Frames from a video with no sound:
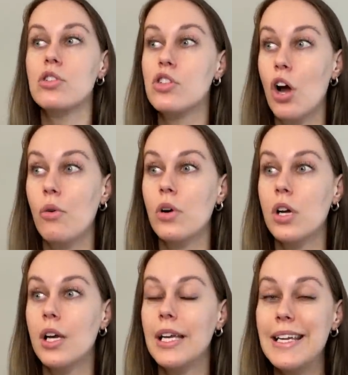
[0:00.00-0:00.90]
So
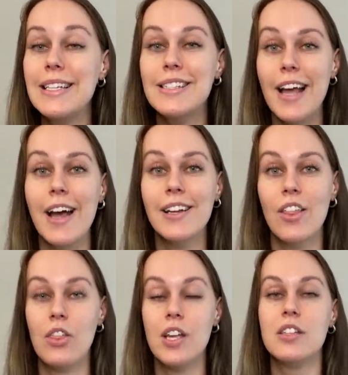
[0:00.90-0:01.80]
he said,
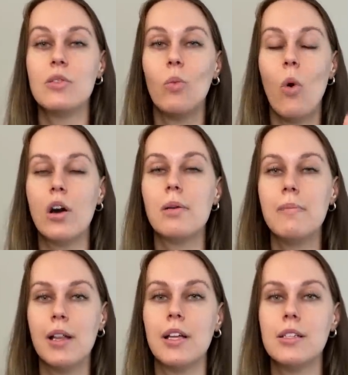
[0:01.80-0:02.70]
this
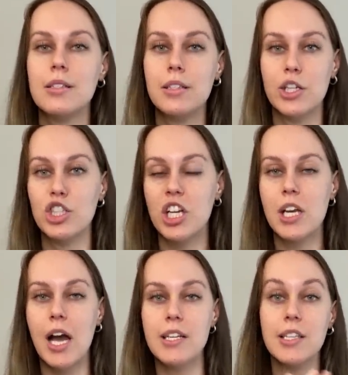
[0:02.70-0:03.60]
watermelon
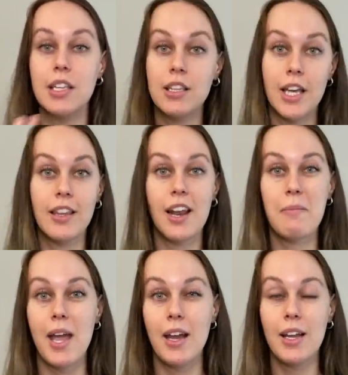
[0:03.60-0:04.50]
slushy icy thing that I
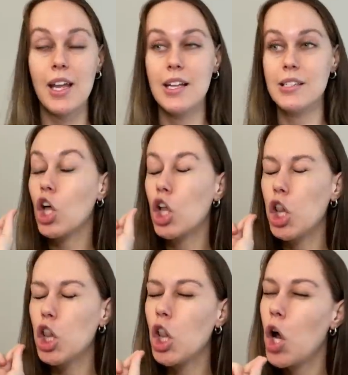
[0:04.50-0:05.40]
made is
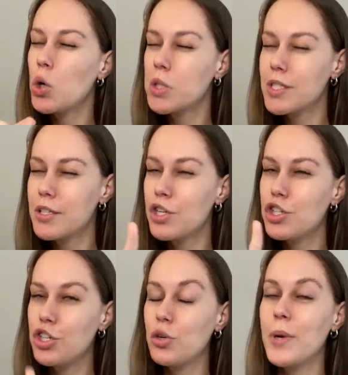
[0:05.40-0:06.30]
close
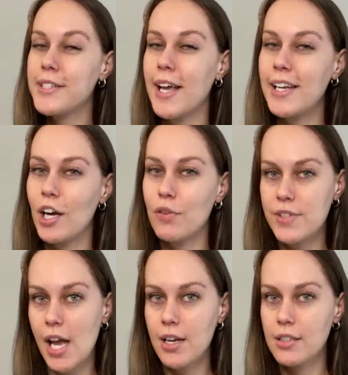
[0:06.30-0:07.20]
to a 10 out of 10.